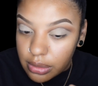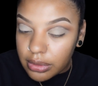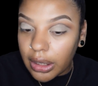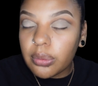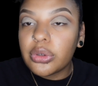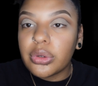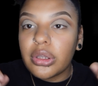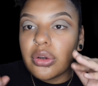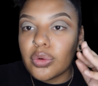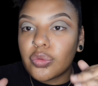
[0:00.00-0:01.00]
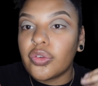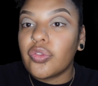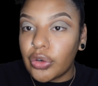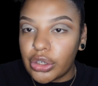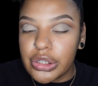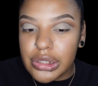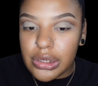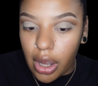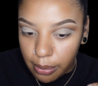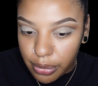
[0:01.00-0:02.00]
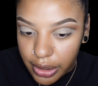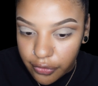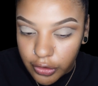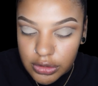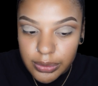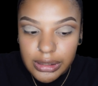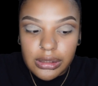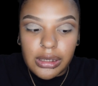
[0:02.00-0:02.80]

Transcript: Now we're doing reverse ombre. First we did